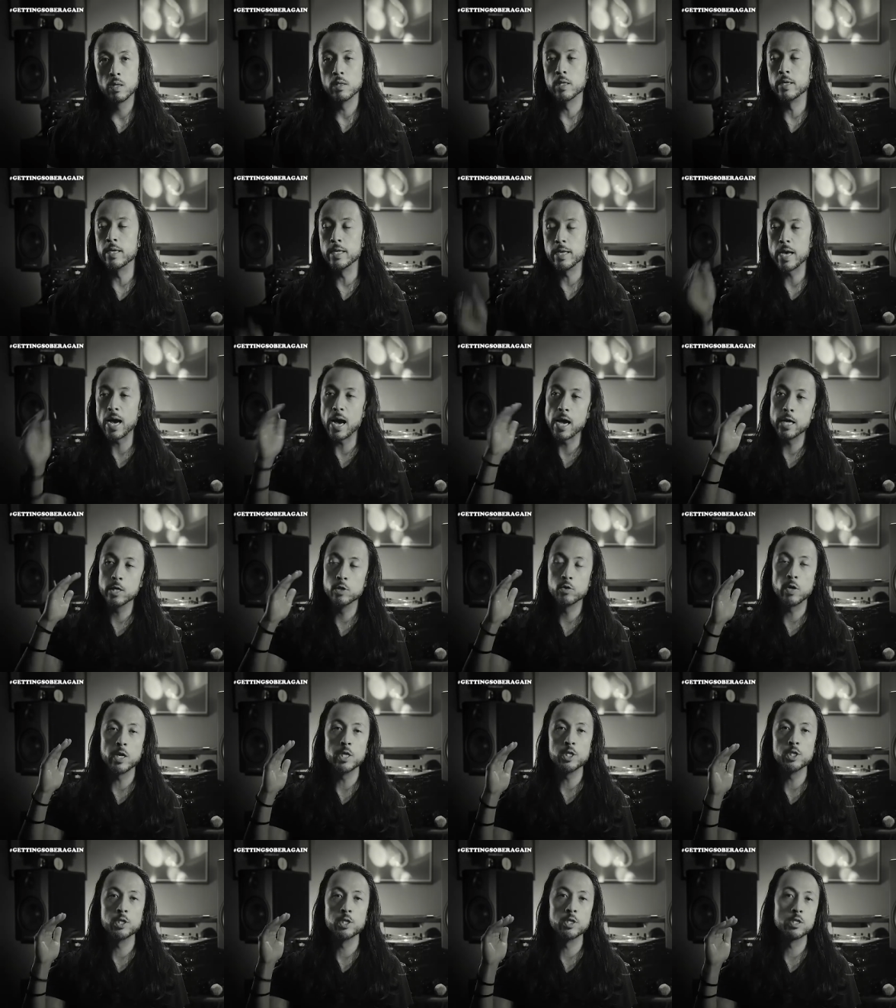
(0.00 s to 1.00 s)
the
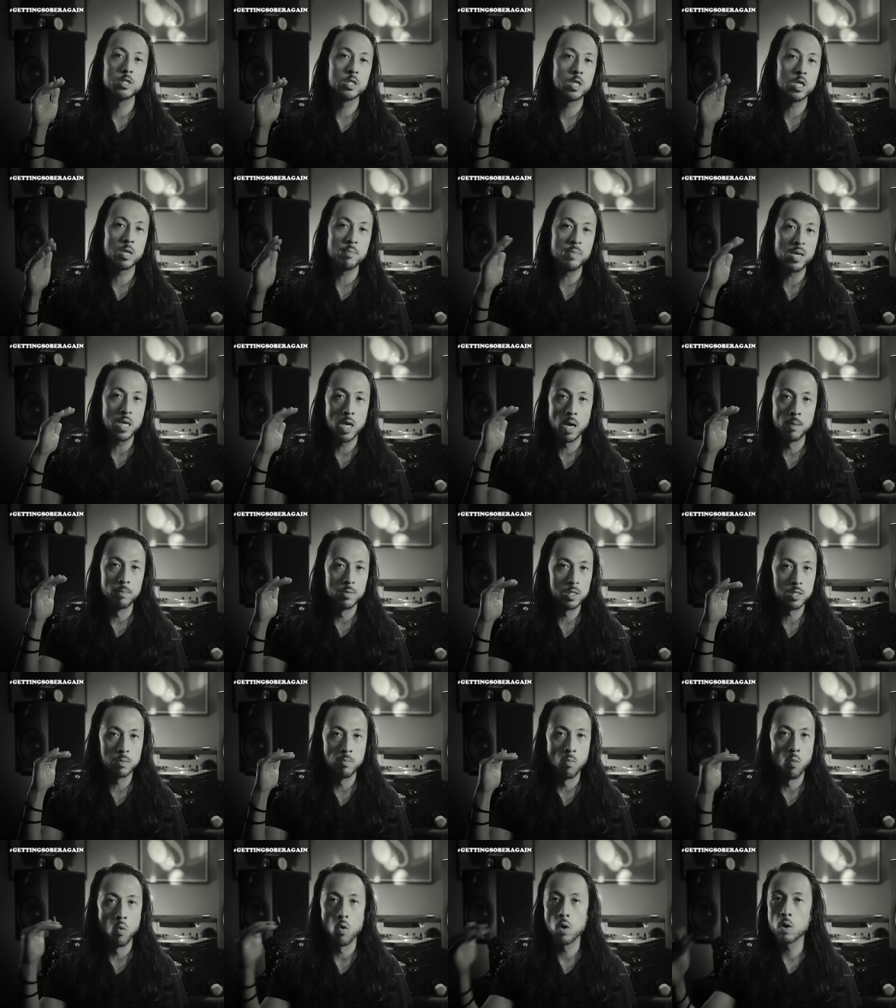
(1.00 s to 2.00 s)
dehydration is going to become
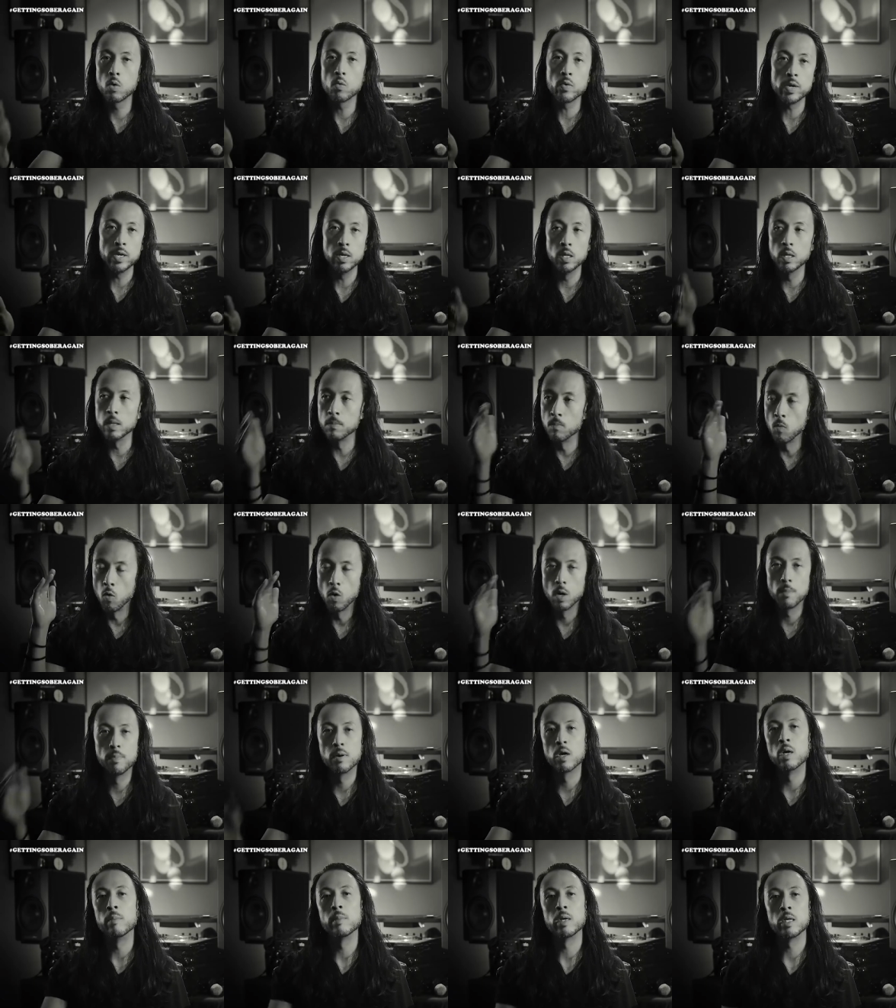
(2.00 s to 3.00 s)
just more real and more
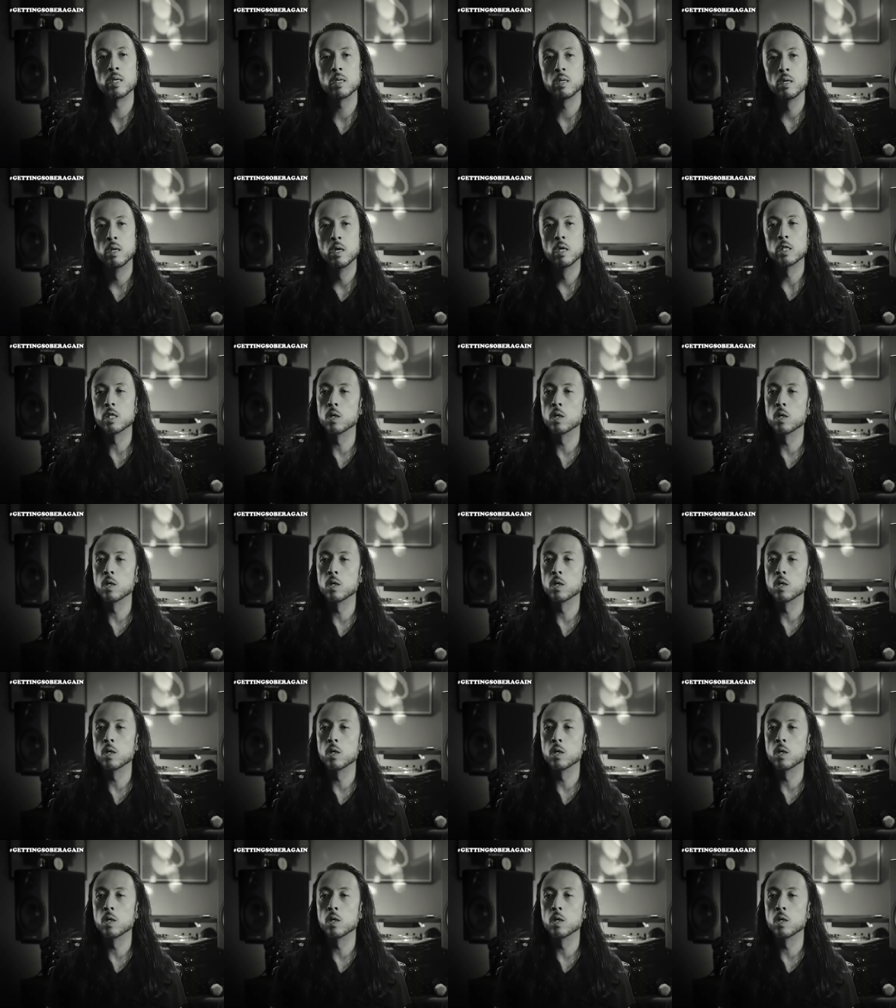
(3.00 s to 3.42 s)
permanent.